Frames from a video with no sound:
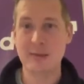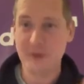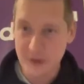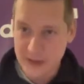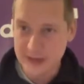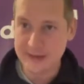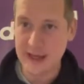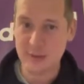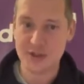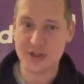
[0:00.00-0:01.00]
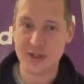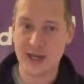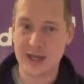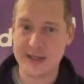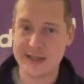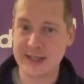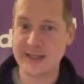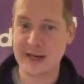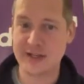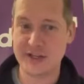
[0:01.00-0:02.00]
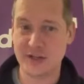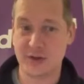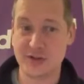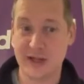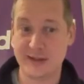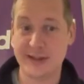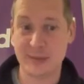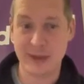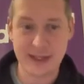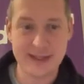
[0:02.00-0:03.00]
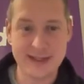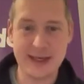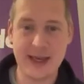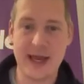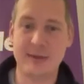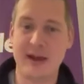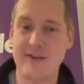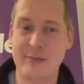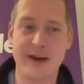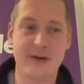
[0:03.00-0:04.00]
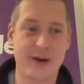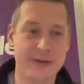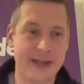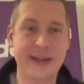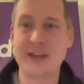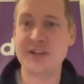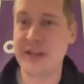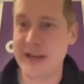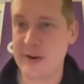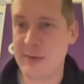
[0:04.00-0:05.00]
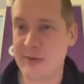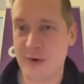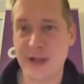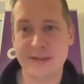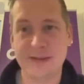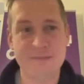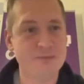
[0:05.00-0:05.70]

Before that, I was 6 years as a consultant at McKinsey, and I have a background in engineering before that.